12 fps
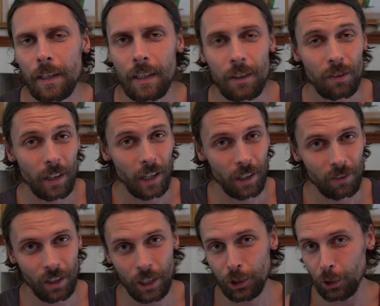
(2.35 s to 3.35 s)
is here to
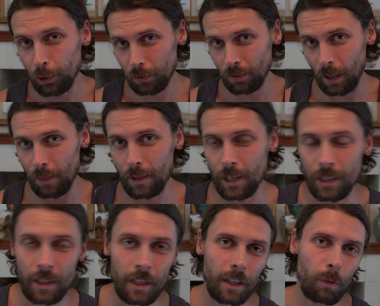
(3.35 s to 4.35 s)
teach you
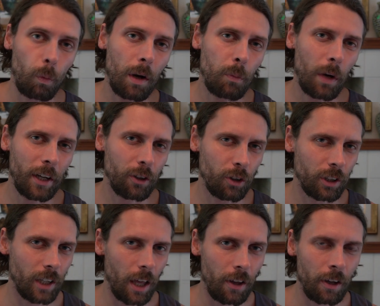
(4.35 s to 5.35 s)
something, one way or
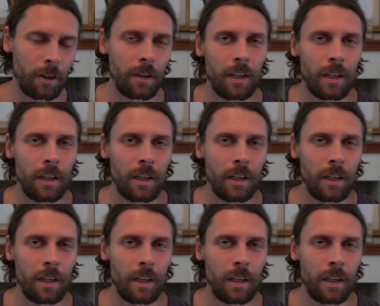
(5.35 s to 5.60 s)
another.